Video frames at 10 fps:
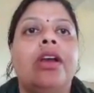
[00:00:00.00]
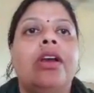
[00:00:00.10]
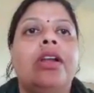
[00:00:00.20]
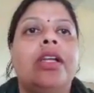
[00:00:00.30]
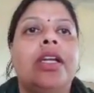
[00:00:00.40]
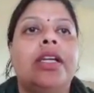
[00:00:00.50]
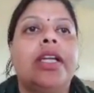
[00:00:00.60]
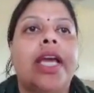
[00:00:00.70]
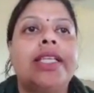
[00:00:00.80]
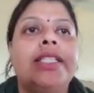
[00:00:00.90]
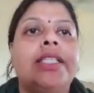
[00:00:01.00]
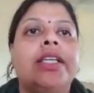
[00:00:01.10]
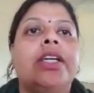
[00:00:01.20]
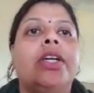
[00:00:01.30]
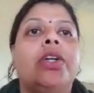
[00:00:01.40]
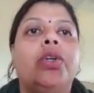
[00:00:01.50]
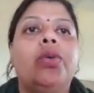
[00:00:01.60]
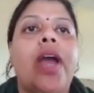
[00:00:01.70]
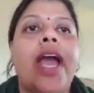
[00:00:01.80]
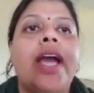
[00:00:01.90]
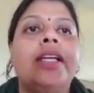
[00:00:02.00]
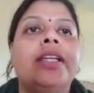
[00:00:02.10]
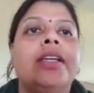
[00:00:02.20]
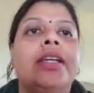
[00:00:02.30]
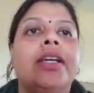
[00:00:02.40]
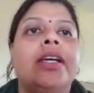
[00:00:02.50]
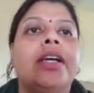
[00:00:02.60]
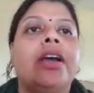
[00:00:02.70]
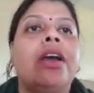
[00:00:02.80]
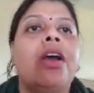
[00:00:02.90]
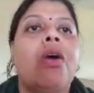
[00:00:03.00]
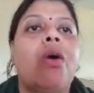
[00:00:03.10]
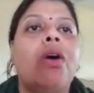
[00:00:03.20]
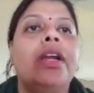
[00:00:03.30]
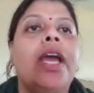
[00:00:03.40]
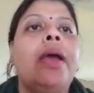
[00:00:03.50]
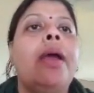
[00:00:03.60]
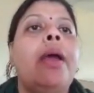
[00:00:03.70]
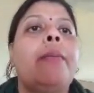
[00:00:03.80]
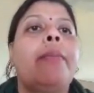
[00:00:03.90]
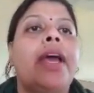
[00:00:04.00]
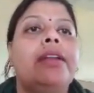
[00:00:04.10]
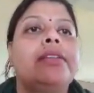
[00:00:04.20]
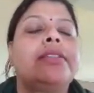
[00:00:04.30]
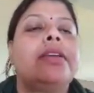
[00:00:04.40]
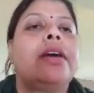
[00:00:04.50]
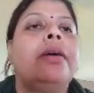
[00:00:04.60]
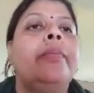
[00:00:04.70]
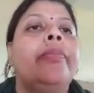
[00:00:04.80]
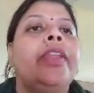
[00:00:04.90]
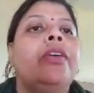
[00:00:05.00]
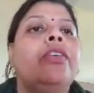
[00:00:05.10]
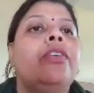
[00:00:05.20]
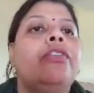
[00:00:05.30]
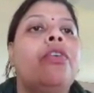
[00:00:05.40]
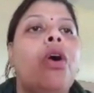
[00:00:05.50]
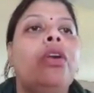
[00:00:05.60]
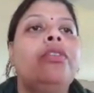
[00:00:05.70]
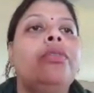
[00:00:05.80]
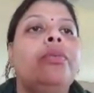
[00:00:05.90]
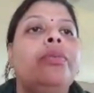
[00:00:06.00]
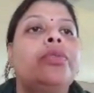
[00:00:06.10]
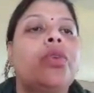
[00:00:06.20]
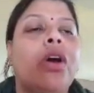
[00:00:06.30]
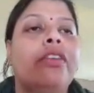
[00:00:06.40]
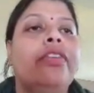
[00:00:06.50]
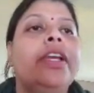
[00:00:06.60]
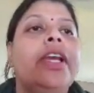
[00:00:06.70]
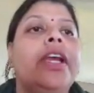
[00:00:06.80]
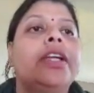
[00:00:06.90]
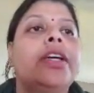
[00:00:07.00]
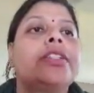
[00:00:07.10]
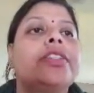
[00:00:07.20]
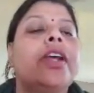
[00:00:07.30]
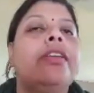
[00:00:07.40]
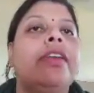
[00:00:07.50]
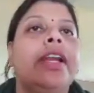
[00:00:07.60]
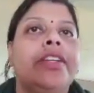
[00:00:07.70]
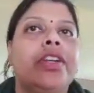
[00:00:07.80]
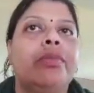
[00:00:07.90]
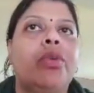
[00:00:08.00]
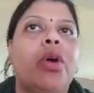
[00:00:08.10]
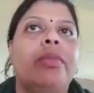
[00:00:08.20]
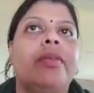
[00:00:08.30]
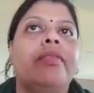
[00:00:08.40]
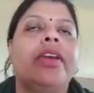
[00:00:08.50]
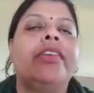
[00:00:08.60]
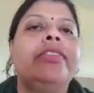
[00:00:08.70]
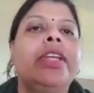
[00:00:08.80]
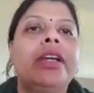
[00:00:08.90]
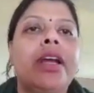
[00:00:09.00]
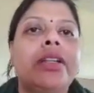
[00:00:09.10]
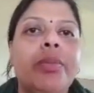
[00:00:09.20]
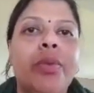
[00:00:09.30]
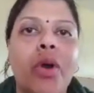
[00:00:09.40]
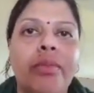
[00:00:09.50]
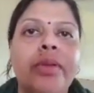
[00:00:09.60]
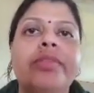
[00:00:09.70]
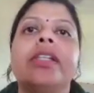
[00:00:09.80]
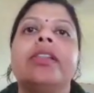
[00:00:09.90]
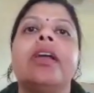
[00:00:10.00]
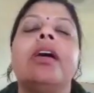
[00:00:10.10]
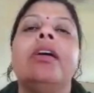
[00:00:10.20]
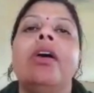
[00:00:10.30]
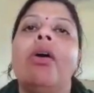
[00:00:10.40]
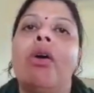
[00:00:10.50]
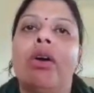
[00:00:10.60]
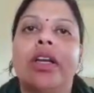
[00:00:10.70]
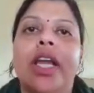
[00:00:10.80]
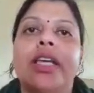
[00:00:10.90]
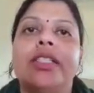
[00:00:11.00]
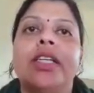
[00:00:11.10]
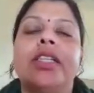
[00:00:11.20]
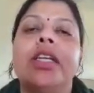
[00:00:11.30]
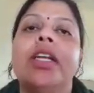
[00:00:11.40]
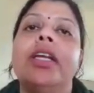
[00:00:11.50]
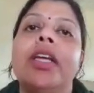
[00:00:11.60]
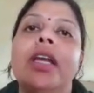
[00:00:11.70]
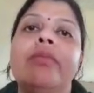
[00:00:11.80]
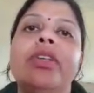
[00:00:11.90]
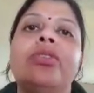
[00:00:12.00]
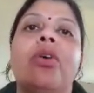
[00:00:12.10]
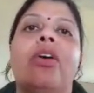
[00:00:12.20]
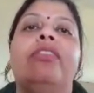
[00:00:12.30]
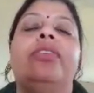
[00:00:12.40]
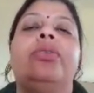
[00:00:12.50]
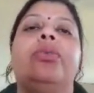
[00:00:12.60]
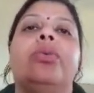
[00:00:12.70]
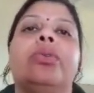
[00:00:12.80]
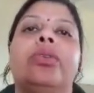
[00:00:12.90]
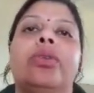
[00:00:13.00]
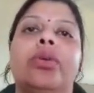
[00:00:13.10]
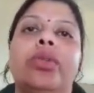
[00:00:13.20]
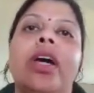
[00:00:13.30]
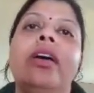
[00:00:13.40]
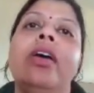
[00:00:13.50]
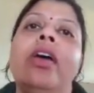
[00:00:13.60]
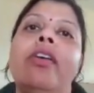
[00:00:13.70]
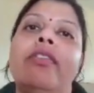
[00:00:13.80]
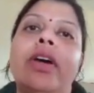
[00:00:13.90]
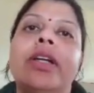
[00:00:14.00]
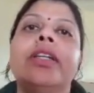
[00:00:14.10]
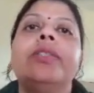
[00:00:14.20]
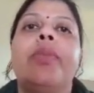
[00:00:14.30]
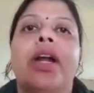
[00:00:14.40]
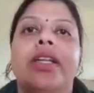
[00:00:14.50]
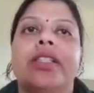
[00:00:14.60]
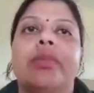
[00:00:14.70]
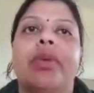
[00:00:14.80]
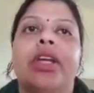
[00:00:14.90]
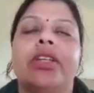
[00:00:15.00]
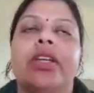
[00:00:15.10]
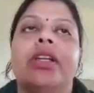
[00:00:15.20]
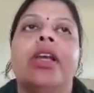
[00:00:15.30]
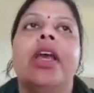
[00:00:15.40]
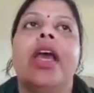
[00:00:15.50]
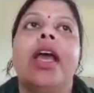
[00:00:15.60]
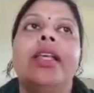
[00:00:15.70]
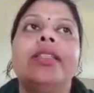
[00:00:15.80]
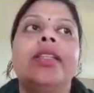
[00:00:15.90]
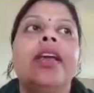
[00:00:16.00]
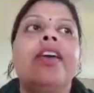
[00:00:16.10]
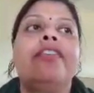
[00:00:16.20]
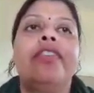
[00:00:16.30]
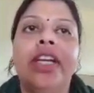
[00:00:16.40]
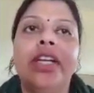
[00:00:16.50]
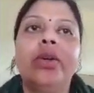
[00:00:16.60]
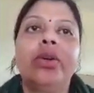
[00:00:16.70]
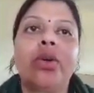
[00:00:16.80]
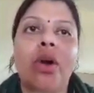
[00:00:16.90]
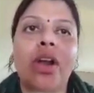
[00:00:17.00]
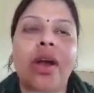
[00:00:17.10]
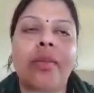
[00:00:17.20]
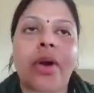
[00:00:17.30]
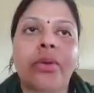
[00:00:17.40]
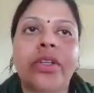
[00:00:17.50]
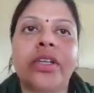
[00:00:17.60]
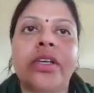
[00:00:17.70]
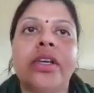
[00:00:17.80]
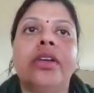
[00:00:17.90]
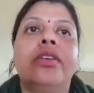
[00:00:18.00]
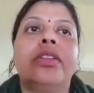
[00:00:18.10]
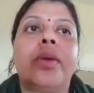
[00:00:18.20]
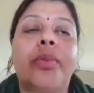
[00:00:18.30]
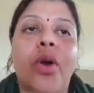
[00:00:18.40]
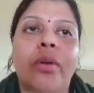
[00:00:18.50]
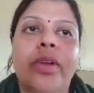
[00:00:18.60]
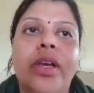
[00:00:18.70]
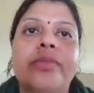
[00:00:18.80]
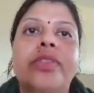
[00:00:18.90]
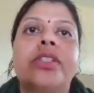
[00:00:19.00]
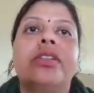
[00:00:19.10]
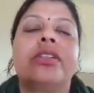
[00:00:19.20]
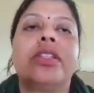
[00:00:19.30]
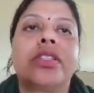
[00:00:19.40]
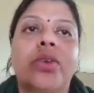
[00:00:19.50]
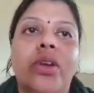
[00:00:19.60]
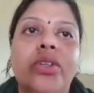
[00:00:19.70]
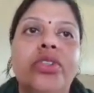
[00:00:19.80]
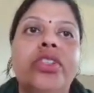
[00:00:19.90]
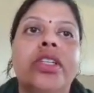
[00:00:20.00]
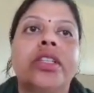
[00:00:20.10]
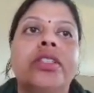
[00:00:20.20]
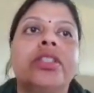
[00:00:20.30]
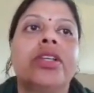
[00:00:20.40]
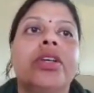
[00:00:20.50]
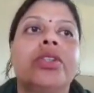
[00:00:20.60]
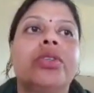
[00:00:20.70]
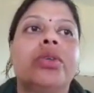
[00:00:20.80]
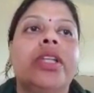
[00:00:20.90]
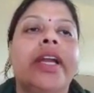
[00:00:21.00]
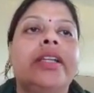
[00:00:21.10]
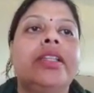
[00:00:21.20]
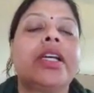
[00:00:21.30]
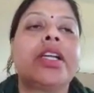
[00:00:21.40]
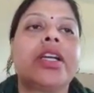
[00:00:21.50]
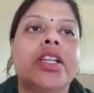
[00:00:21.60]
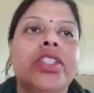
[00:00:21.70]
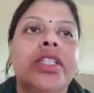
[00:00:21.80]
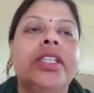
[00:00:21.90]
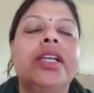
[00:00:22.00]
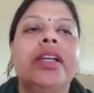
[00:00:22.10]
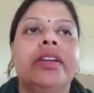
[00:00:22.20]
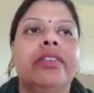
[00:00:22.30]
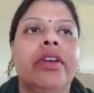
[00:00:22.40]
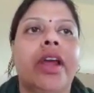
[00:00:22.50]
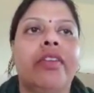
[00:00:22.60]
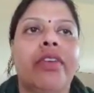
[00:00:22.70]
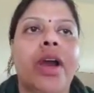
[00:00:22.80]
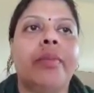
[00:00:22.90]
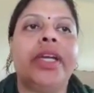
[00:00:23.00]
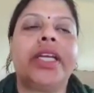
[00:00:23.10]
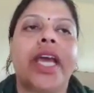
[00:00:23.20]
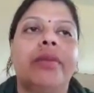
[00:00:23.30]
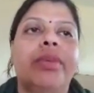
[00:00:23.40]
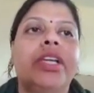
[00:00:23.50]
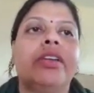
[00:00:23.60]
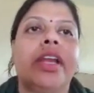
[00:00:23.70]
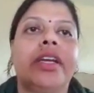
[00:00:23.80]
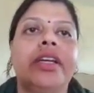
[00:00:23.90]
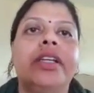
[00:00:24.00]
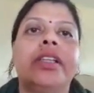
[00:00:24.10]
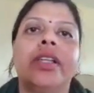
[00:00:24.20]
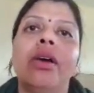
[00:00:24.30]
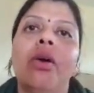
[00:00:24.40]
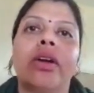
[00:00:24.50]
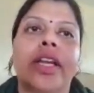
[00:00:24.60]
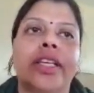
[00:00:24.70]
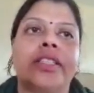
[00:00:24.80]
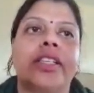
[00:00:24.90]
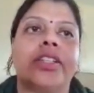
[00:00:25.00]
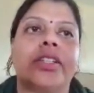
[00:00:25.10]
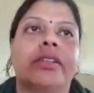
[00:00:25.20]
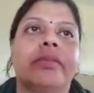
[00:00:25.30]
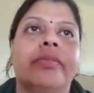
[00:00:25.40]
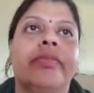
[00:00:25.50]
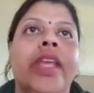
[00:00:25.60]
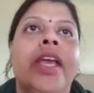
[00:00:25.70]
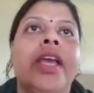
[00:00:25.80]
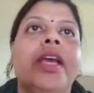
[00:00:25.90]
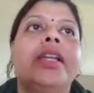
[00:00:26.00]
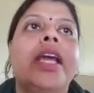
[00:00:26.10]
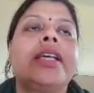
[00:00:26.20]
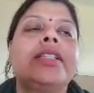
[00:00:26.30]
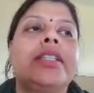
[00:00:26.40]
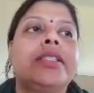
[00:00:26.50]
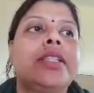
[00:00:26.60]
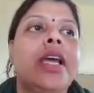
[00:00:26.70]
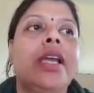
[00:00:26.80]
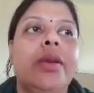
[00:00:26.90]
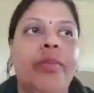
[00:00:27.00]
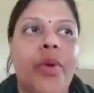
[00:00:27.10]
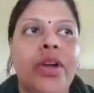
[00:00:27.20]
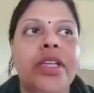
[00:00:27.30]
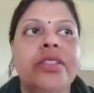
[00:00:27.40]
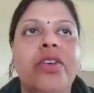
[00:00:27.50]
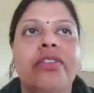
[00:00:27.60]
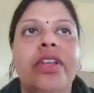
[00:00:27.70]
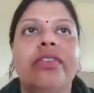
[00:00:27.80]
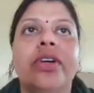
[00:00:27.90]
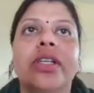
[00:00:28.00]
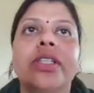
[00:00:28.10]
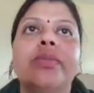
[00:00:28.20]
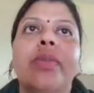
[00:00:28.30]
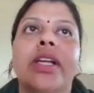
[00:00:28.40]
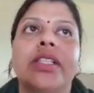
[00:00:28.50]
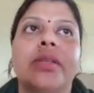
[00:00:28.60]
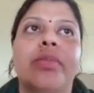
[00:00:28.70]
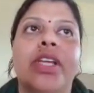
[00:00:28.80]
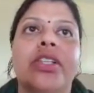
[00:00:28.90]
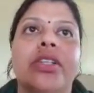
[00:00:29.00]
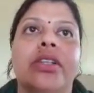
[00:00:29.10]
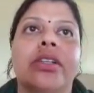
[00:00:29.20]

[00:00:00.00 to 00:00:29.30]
Next, to act on a panacea for solving industrial relation problem. If there are the problems in the organization, it can be solved through the workers' participation, as they are free to talk about the problems, the solutions, so that the congenial environment can be created in the organization. Next is the importance of the workers' participation.